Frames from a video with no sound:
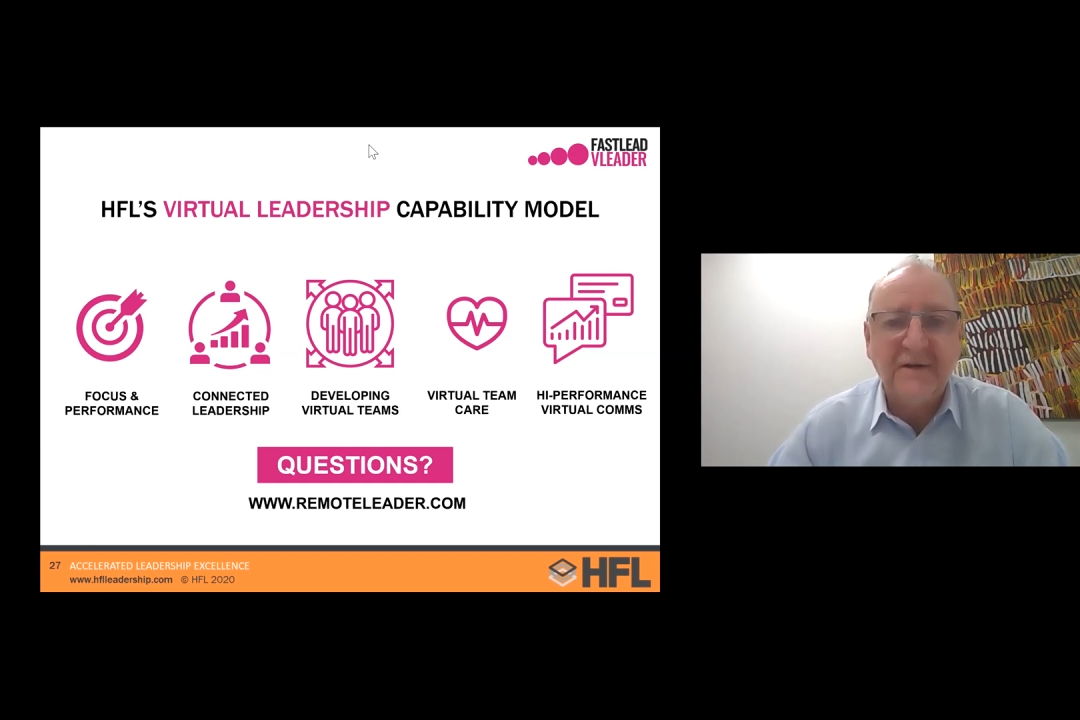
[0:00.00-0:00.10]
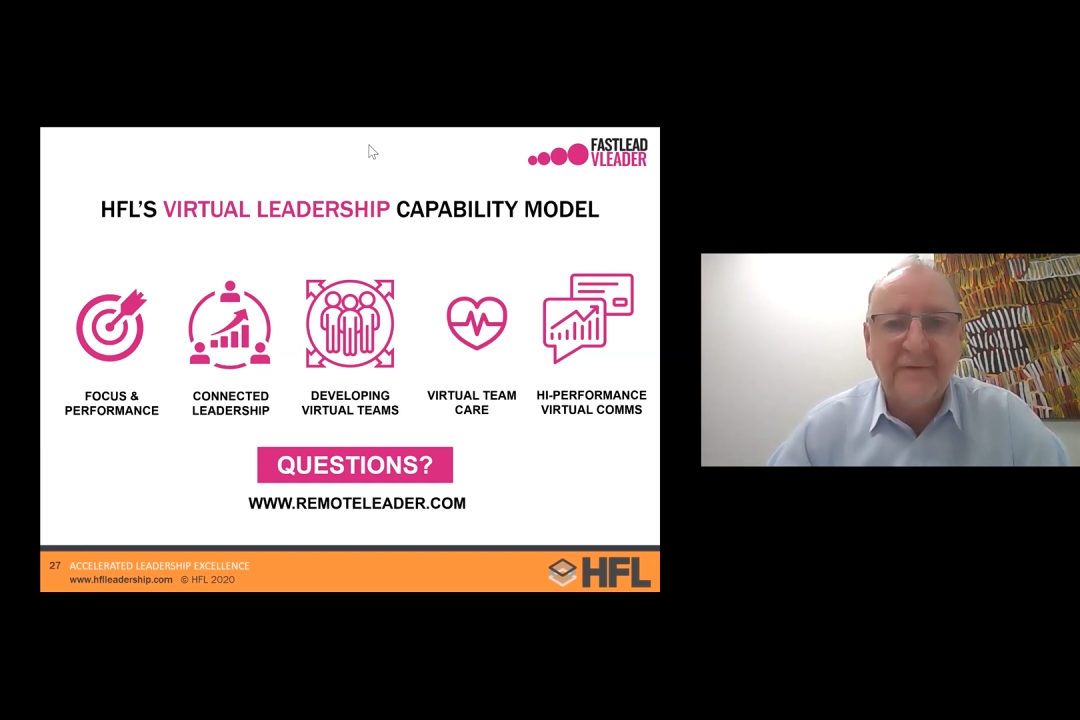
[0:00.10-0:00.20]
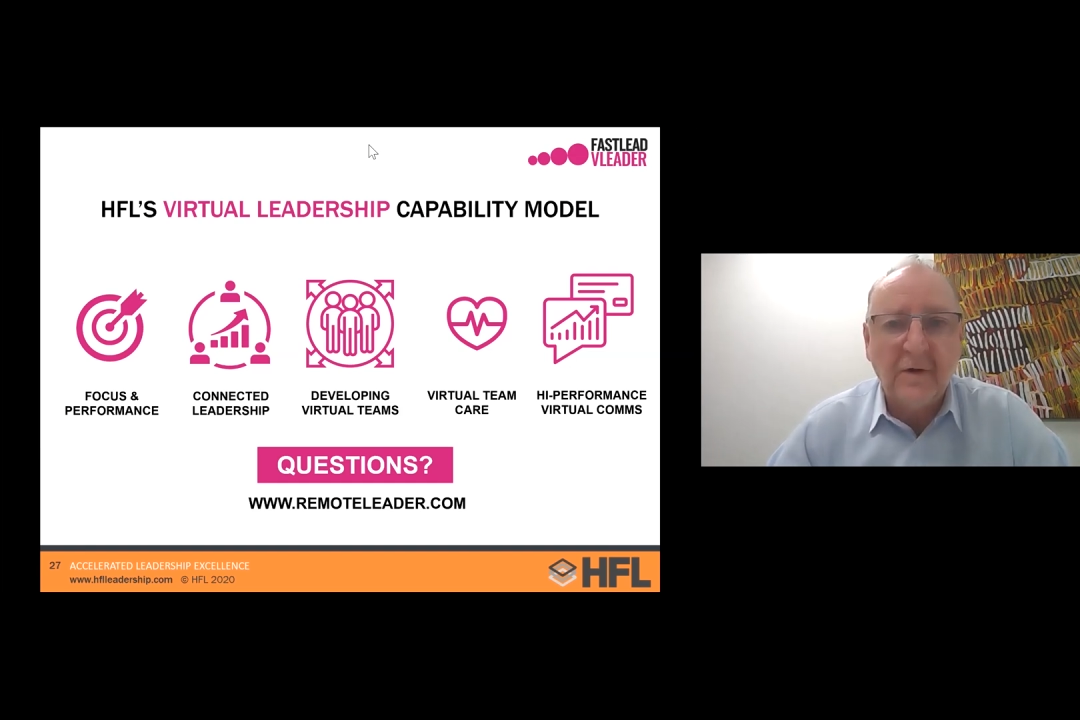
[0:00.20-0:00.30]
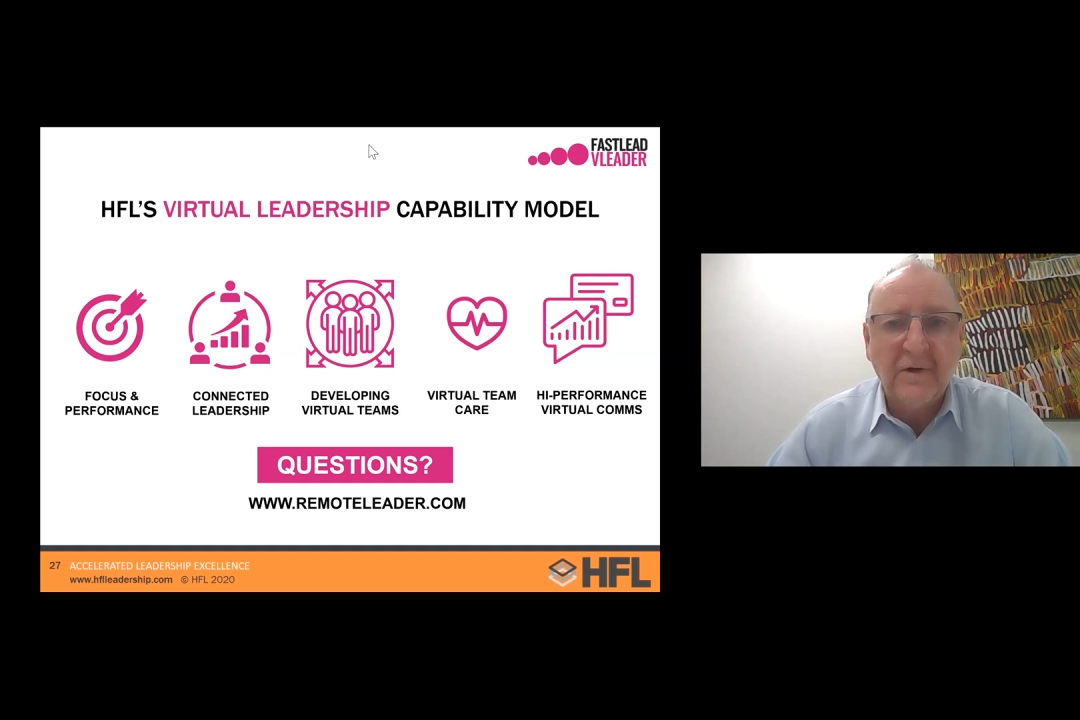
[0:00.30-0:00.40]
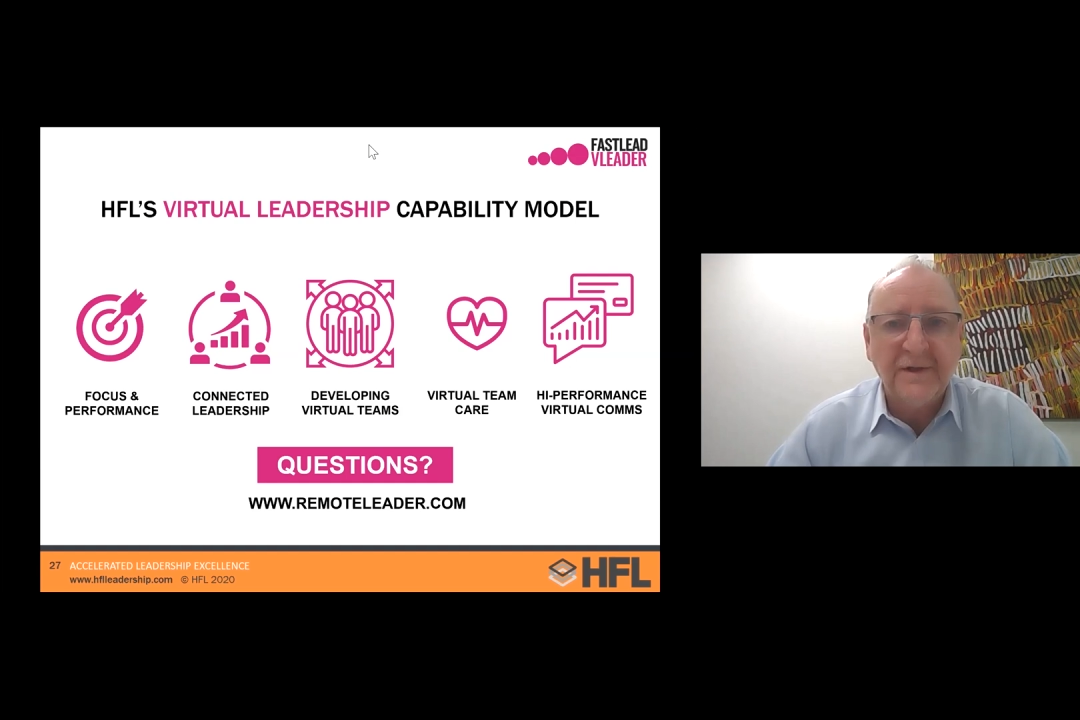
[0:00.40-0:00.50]

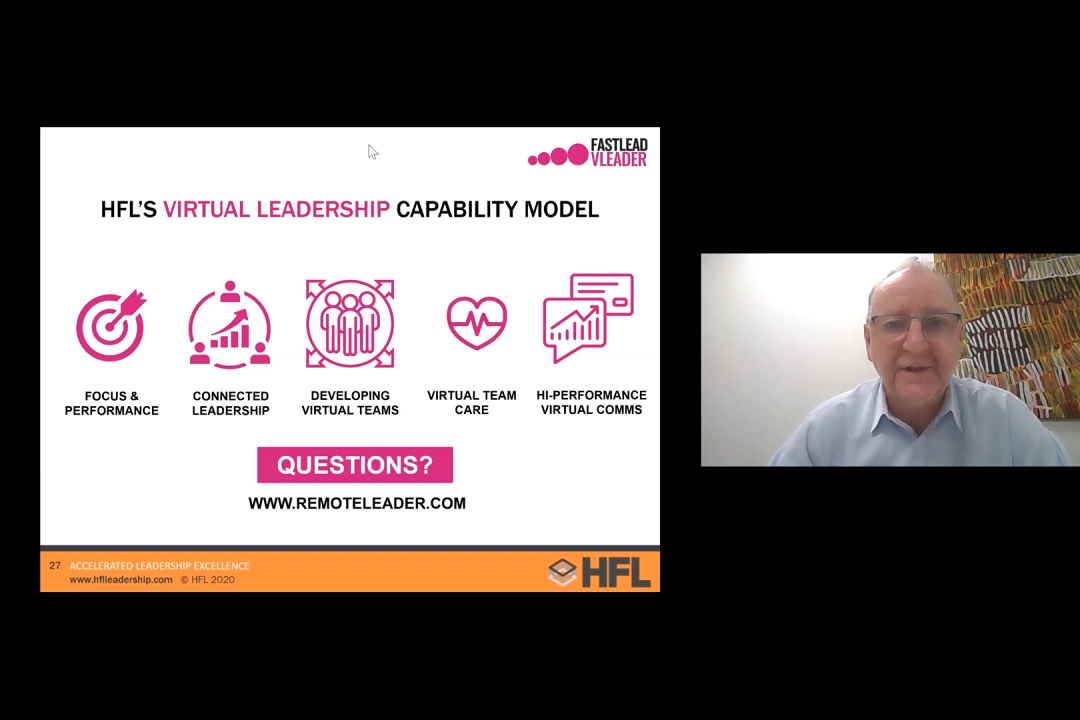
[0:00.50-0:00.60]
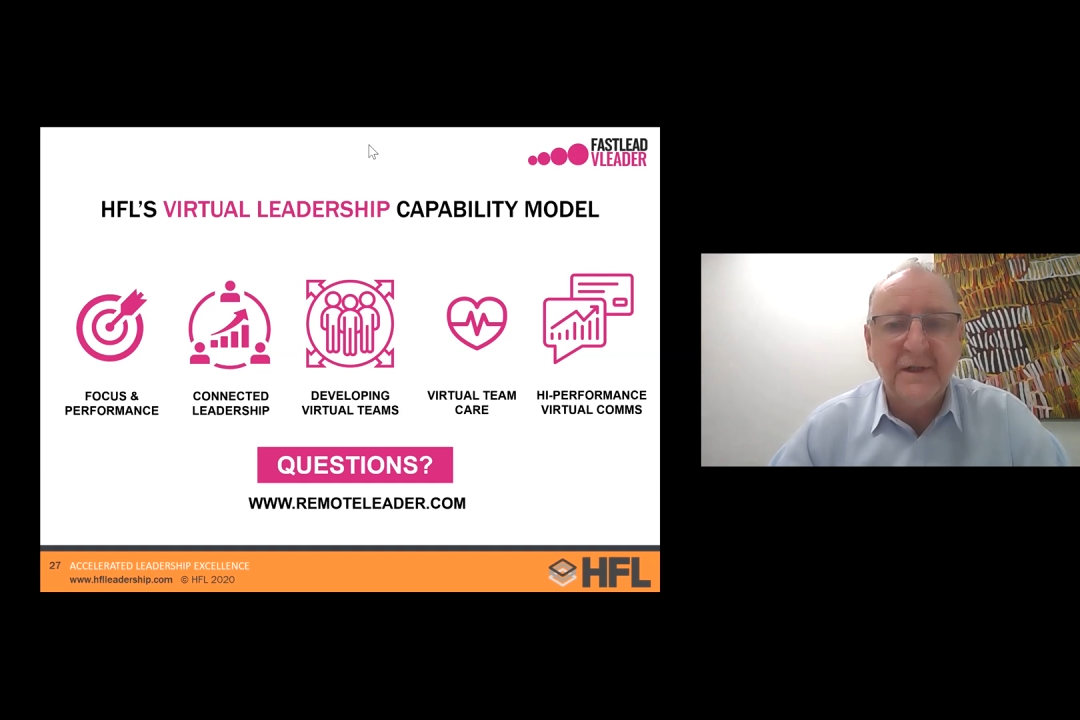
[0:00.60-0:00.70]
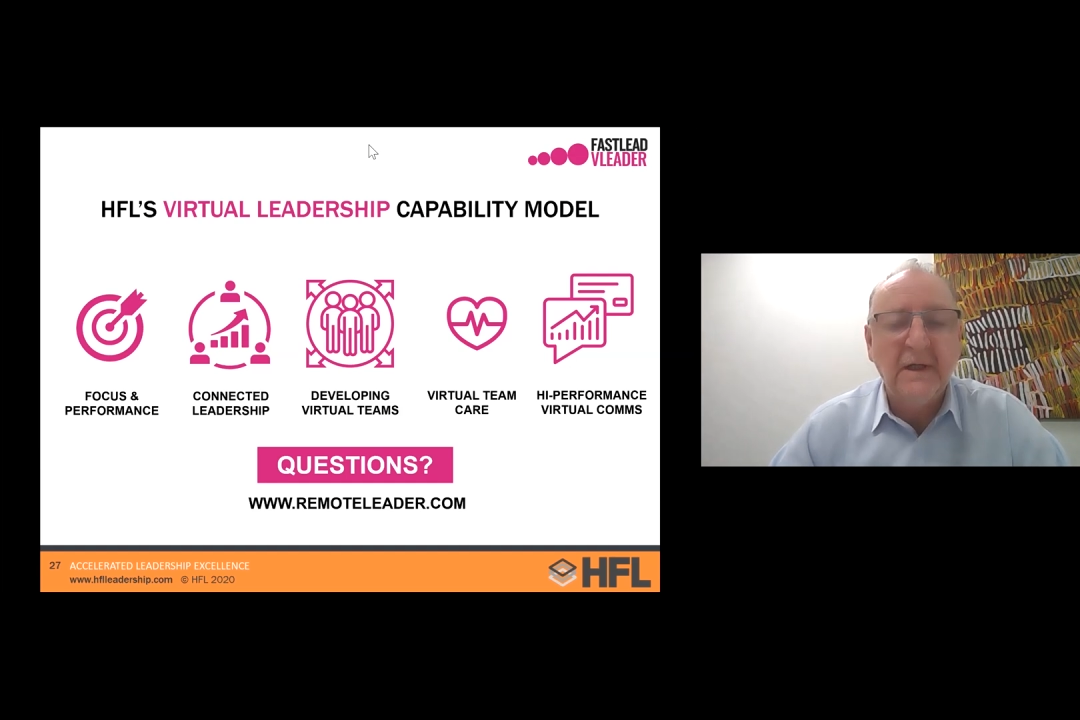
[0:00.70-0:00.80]
focused.